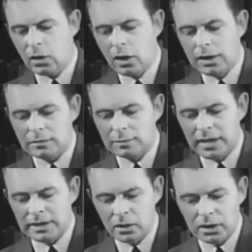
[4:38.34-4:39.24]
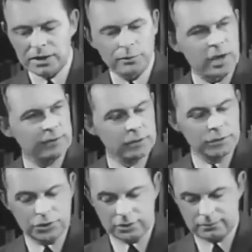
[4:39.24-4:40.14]
Any all-out minority
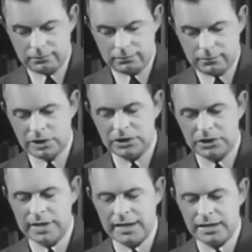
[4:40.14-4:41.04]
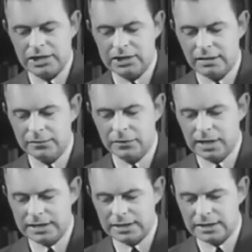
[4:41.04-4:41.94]
revolution must create a
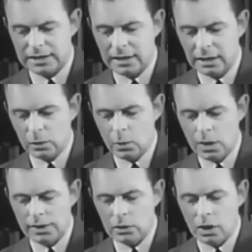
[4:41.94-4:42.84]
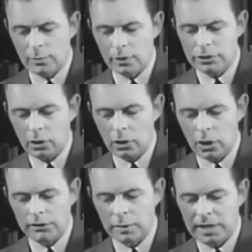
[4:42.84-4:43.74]
state of crisis wherein
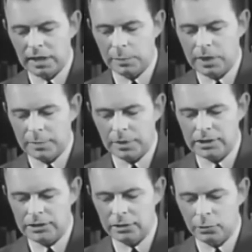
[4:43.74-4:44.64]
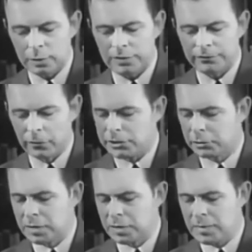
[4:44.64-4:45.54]
almost all of the male population would be
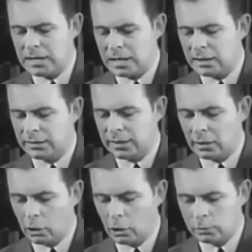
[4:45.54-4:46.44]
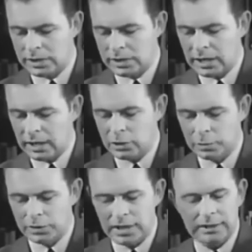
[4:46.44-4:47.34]
forced to remain in their homes
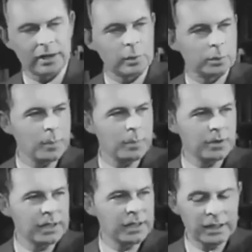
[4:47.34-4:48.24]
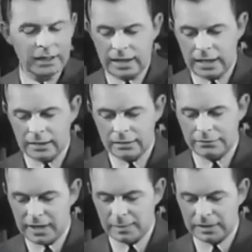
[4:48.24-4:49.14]
to protect their property
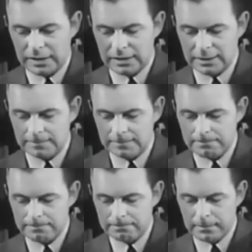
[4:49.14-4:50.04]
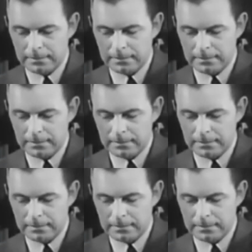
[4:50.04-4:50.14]
and families.